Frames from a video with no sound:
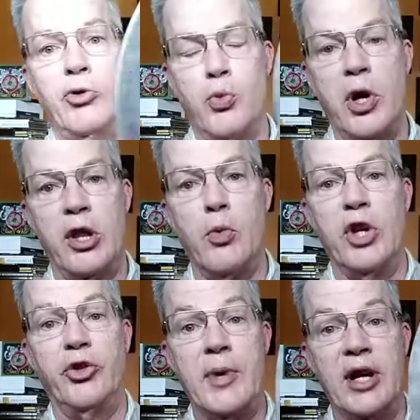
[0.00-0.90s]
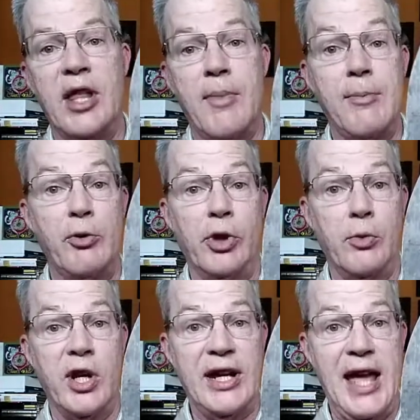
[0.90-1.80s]
was one of the ones from here that made me really
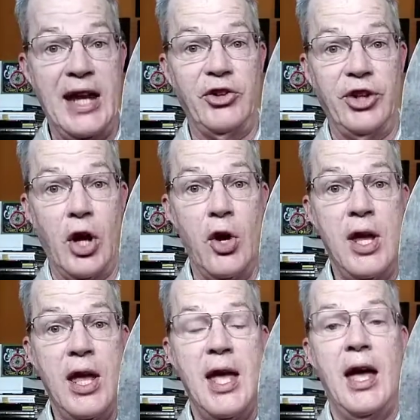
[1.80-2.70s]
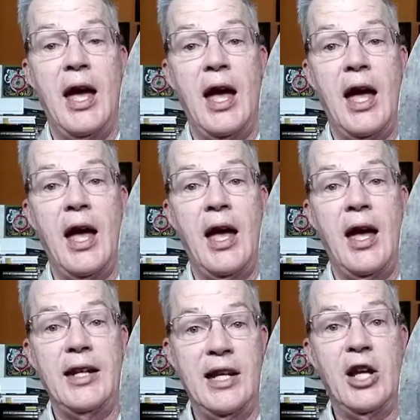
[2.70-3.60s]
want to get it. So
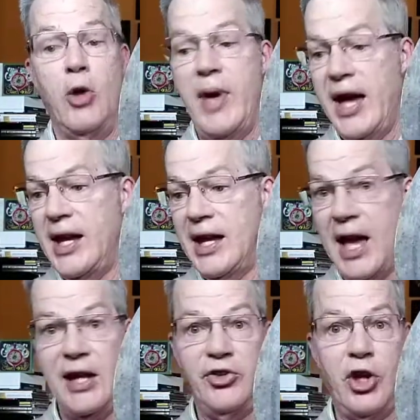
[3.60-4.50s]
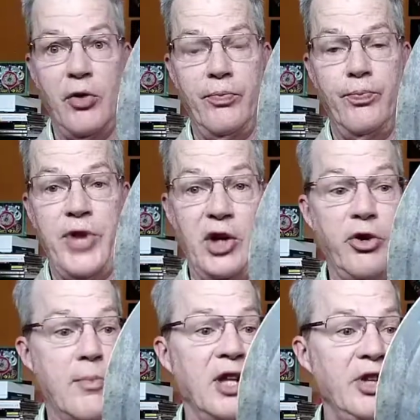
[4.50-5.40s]
I did go back and get it. So thanks
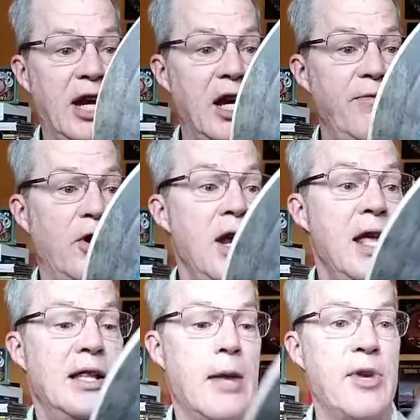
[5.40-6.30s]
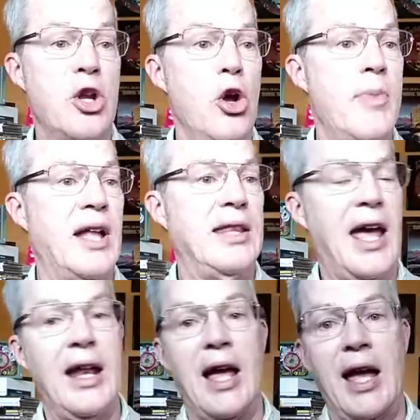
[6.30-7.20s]
very much, Gary, for letting me know about
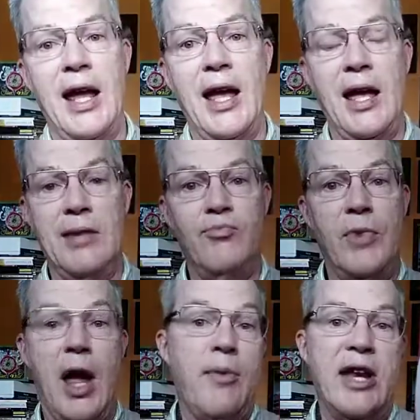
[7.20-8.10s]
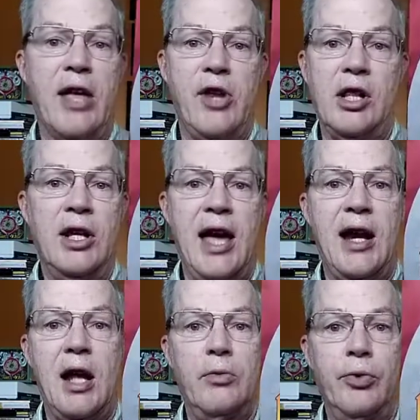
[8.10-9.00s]
that. I mean, now that I look at
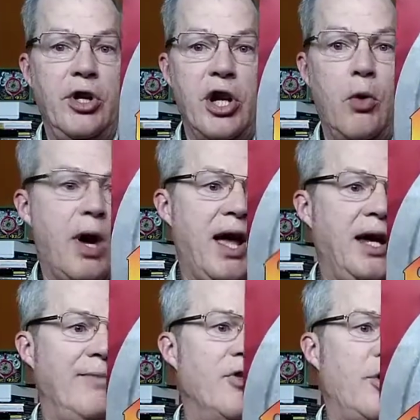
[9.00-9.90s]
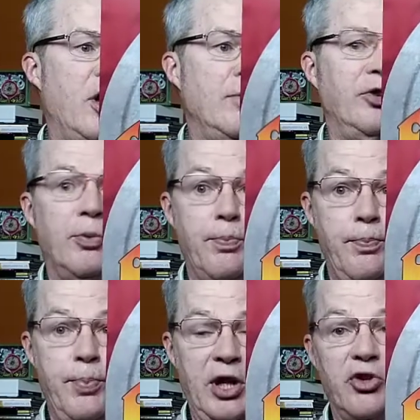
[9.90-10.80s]
it, I don't really know why I even thought it was a
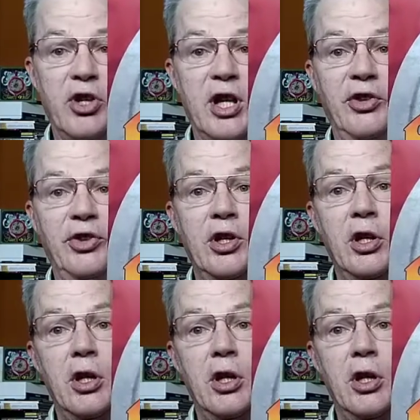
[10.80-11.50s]
picture disc.